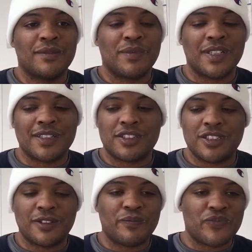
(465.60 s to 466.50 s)
Because
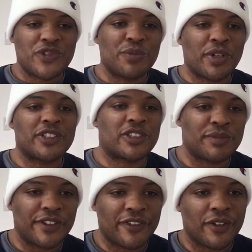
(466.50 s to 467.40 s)
she punched him
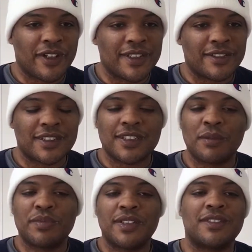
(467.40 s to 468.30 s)
before and he was just
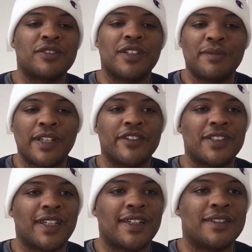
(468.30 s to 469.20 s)
like, please don't hit me ever
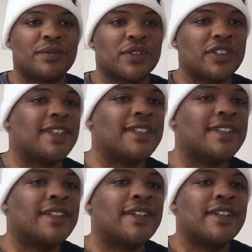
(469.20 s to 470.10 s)
again. We're good.
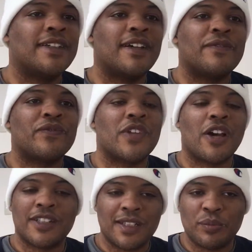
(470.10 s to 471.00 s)
I'll
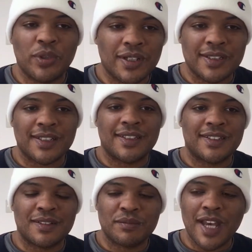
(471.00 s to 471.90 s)
keep
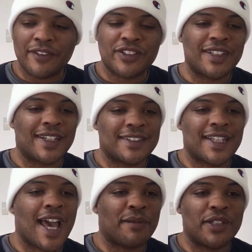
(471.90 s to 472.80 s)
working. But after he got
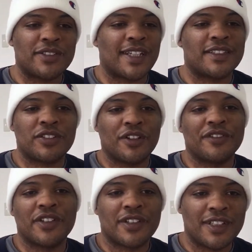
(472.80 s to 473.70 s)
stabbed, he's like, it's
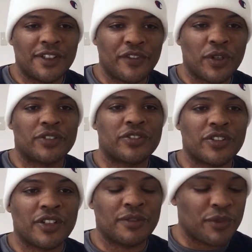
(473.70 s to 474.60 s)
over. He
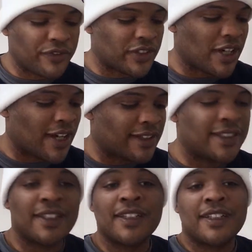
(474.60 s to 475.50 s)
divorced her, moved
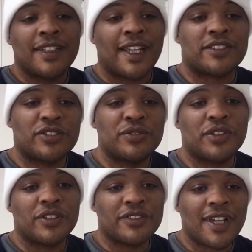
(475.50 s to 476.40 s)
on. He has a new
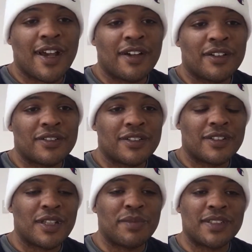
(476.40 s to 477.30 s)
girl now.
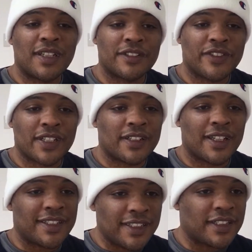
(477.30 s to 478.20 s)
They've been together for like
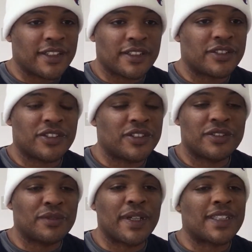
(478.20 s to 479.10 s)
a year or two.
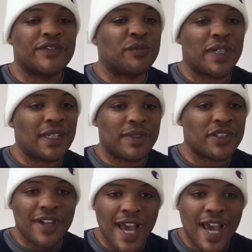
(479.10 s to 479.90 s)
They're about to have a baby. They're